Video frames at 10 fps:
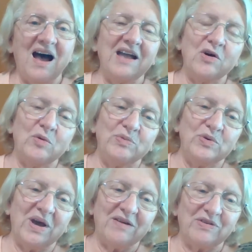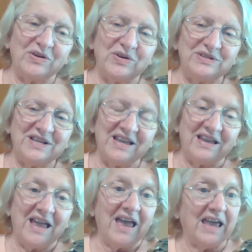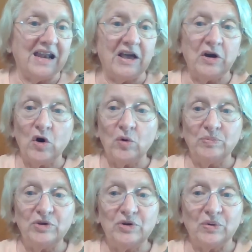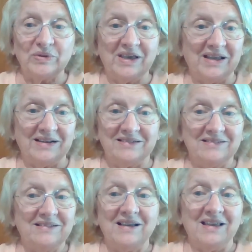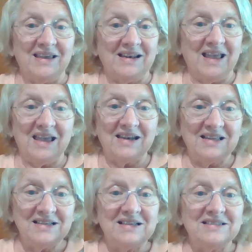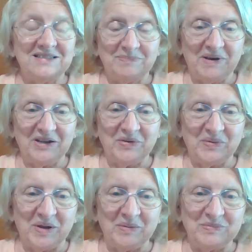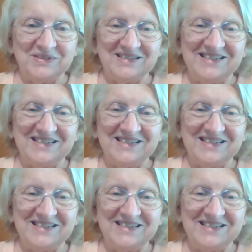I hope you have a good day, and I hope you don't get in any spider webs.